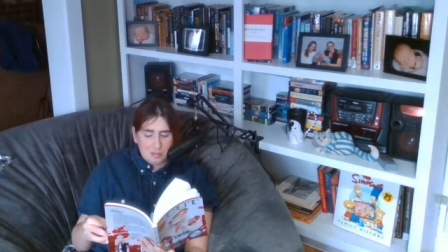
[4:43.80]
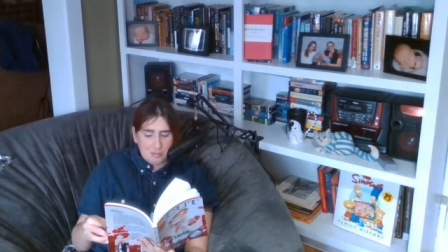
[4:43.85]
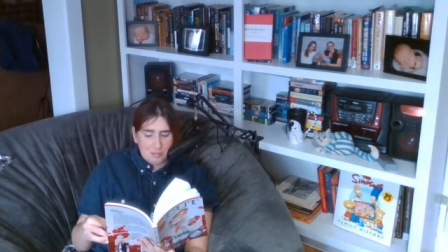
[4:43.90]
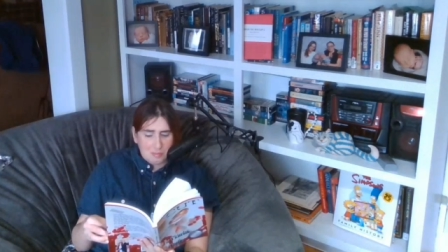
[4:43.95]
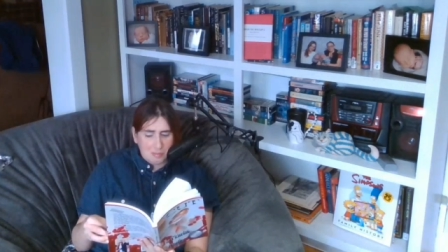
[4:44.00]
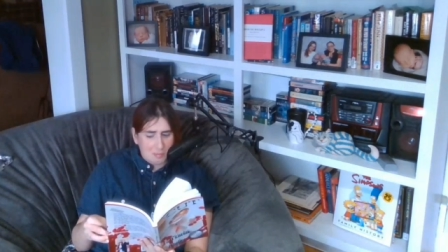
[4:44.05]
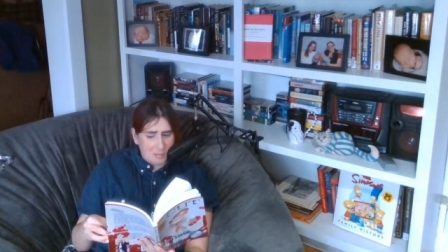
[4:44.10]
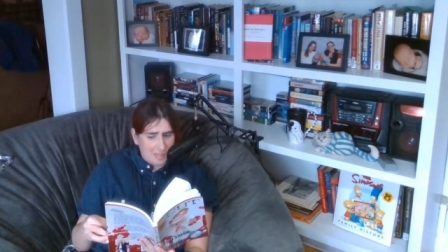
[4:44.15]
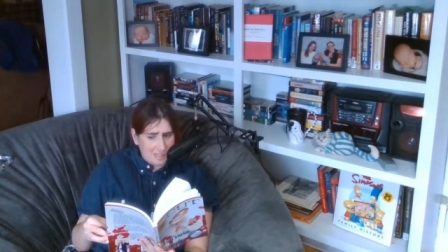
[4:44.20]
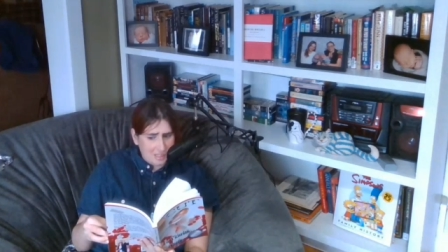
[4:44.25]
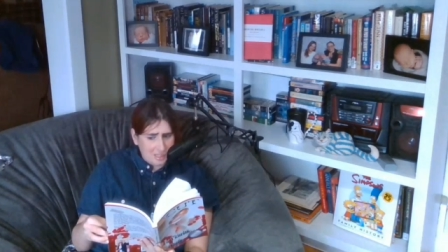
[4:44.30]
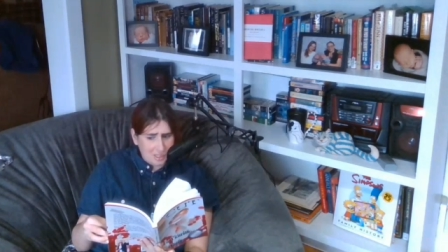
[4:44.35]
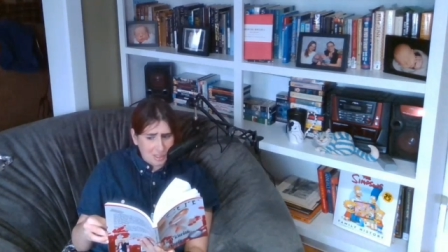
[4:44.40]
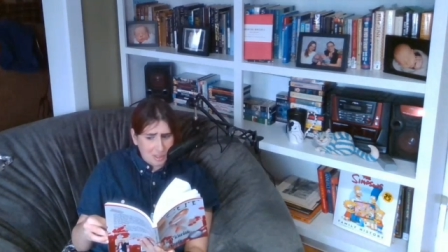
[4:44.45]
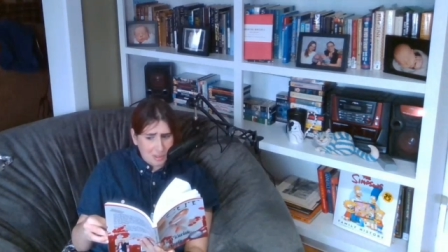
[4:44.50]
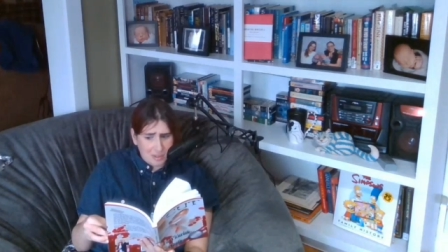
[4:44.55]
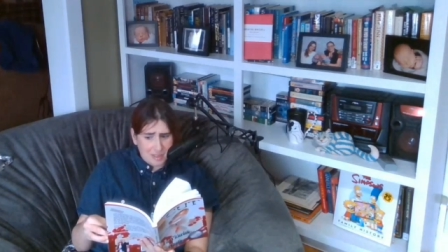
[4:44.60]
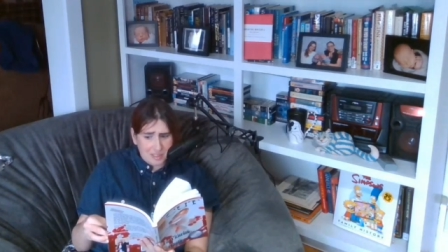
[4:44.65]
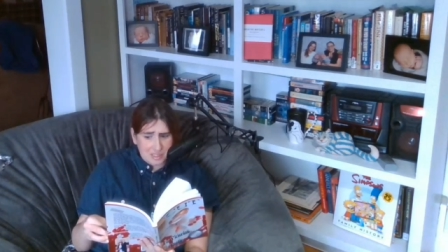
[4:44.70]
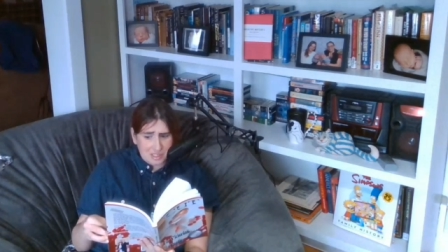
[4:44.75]

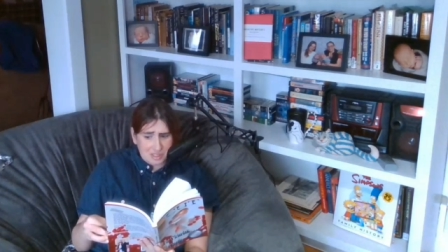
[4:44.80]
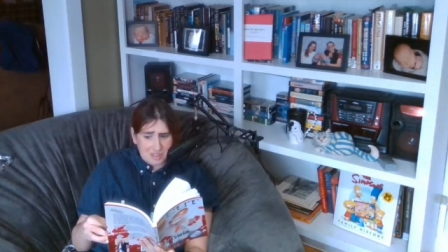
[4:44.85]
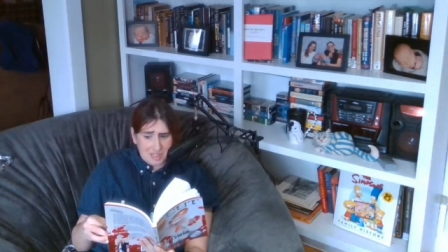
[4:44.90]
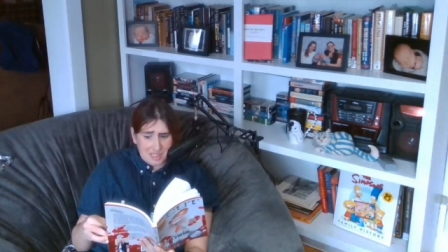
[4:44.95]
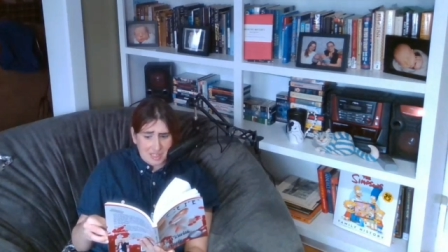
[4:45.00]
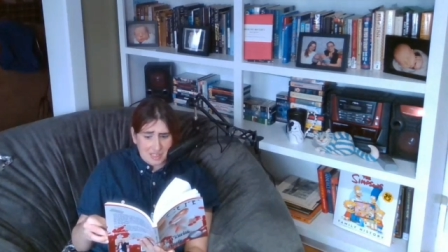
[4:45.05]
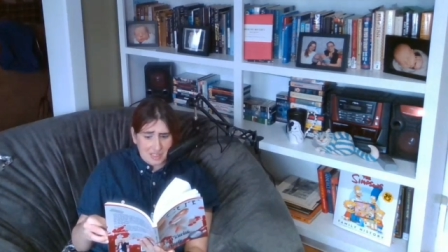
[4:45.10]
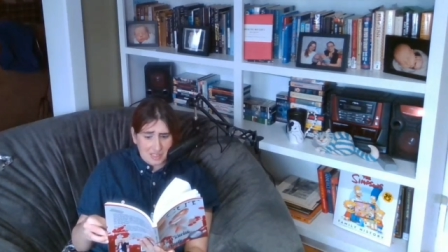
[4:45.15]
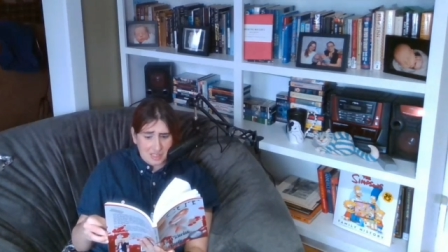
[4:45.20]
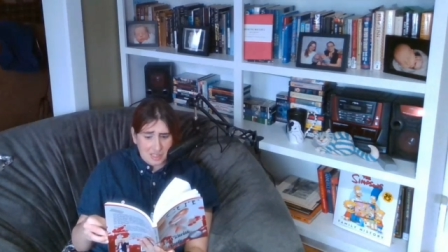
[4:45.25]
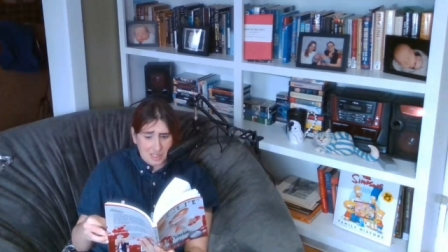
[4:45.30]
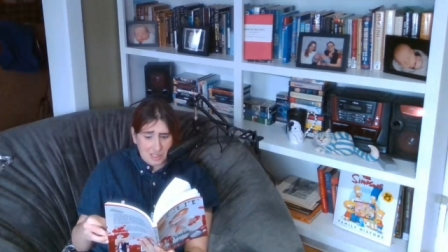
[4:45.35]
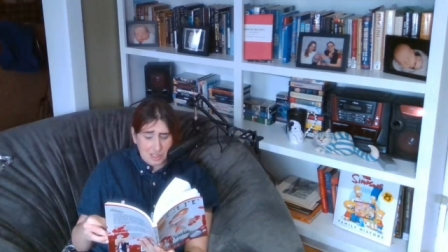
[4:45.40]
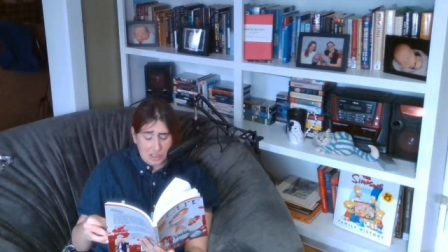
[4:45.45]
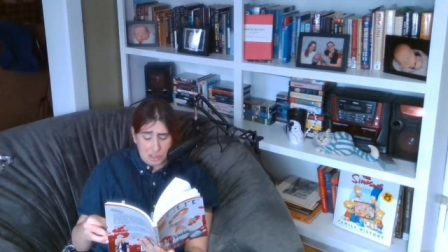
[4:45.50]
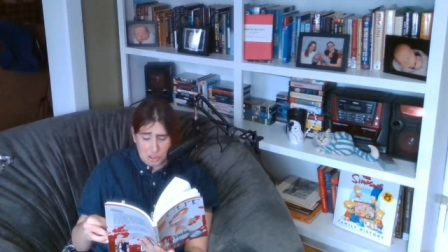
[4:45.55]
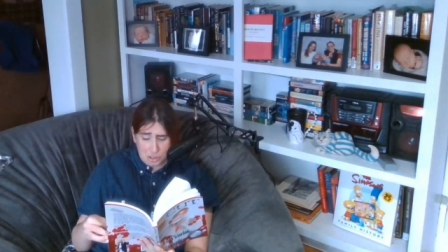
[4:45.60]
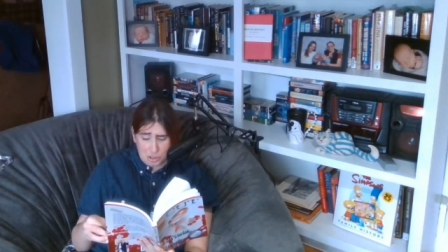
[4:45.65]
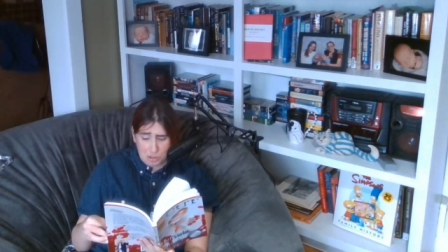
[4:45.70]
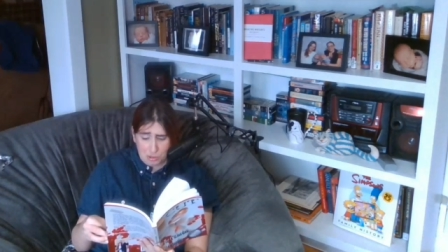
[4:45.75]
Mexico has United
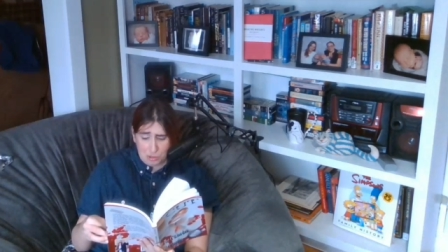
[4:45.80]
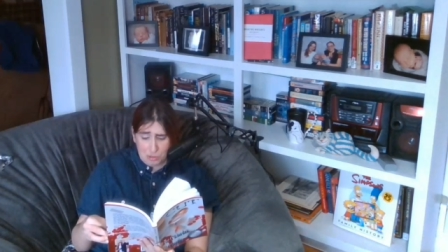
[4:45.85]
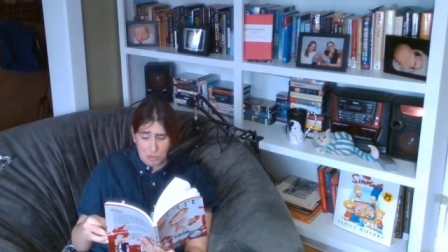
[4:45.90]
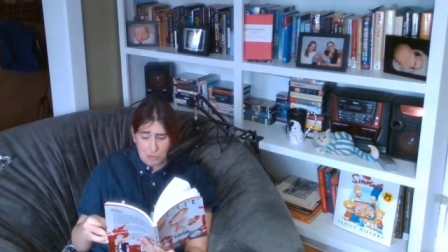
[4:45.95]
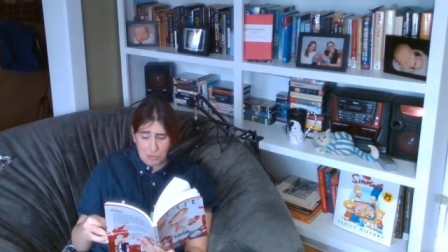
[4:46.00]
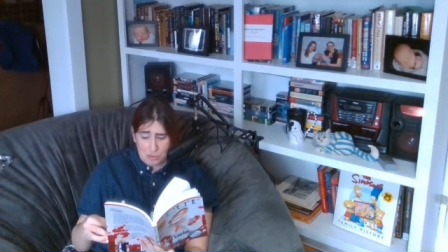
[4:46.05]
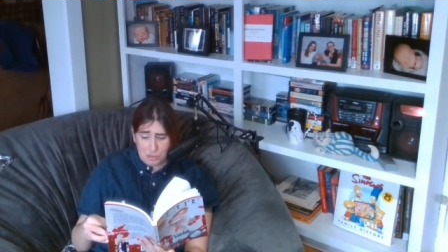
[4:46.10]
States too,